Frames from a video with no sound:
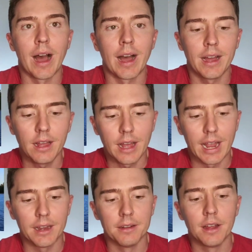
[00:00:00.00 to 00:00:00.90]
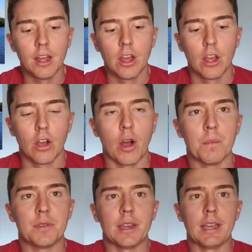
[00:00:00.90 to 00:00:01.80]
are. And
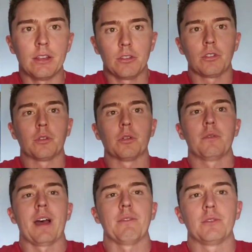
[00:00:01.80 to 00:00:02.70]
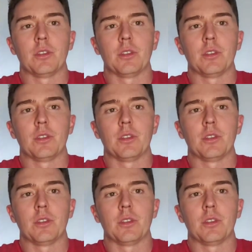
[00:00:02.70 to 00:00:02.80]
I'm seeing you sort of have